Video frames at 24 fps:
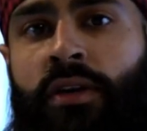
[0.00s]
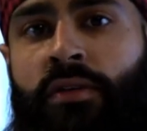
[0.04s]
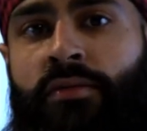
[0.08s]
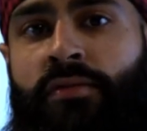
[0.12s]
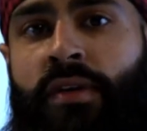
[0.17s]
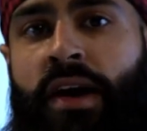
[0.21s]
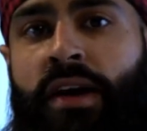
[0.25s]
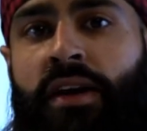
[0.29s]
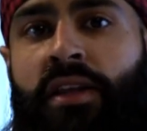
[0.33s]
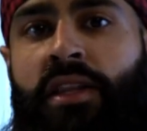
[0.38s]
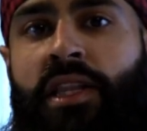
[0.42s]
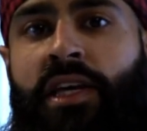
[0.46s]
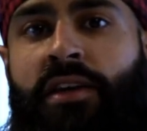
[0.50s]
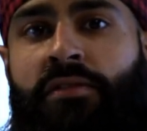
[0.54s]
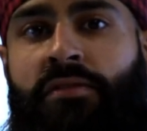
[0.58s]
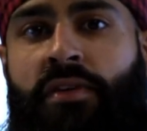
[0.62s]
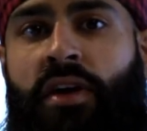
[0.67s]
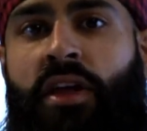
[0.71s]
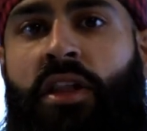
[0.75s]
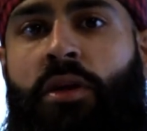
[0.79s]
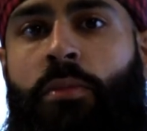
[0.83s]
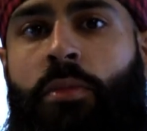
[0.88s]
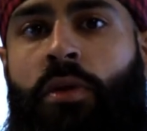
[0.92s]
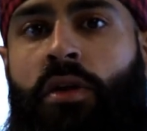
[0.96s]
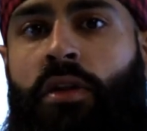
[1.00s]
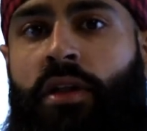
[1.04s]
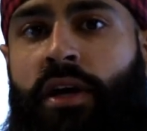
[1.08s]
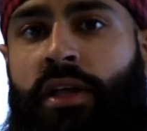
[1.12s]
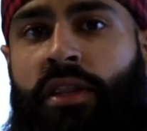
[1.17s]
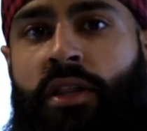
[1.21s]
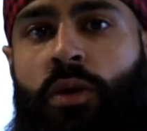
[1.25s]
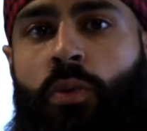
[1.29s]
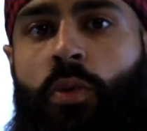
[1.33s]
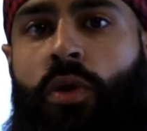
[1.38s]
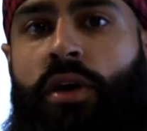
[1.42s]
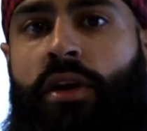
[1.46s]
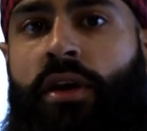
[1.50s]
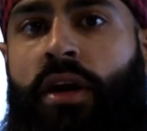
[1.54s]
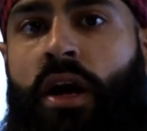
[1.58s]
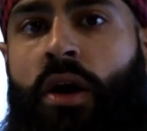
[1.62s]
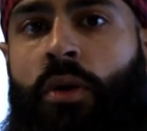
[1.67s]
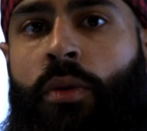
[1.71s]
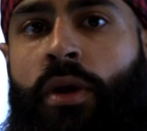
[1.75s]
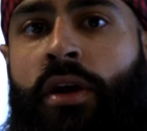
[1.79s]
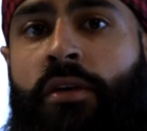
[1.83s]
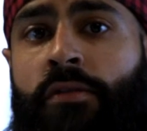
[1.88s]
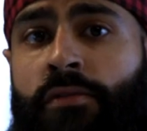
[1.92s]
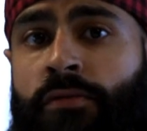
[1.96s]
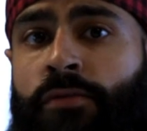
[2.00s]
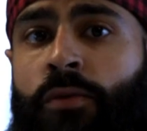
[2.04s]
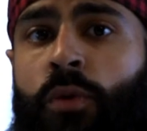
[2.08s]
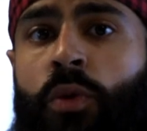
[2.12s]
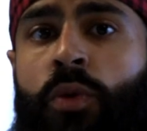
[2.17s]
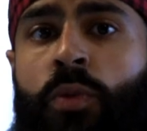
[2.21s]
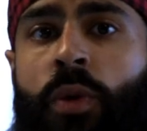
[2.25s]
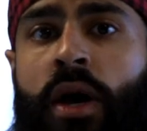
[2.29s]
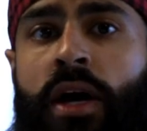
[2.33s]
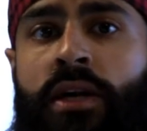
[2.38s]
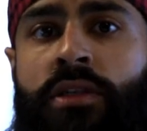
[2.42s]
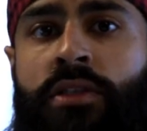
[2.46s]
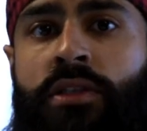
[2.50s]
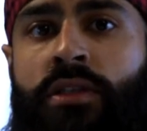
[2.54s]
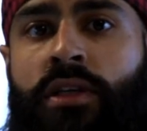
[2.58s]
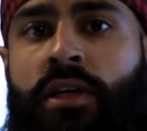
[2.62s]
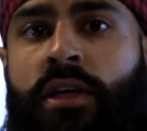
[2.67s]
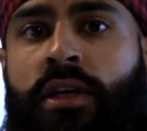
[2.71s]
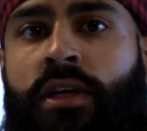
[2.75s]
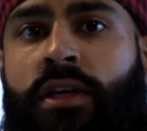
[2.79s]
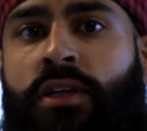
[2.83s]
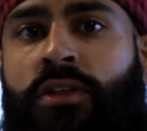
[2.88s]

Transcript: readily available in the workout, right? Food-wise.